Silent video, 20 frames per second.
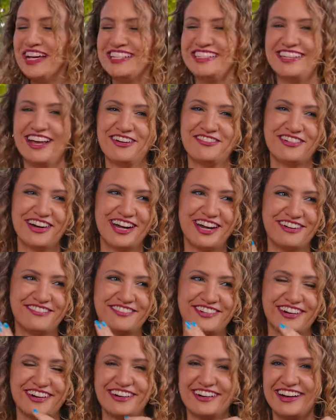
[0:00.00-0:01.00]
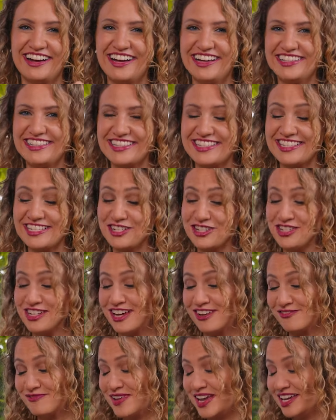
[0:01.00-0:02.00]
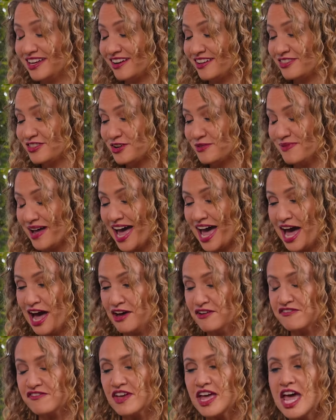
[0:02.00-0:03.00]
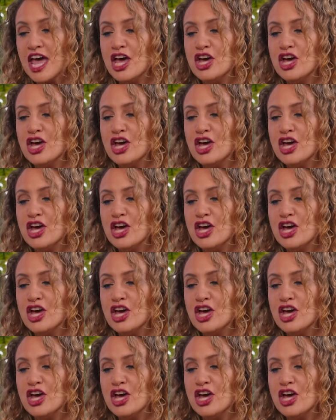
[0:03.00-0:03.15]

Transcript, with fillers: based on whatever uh, decision I've made on their behalf.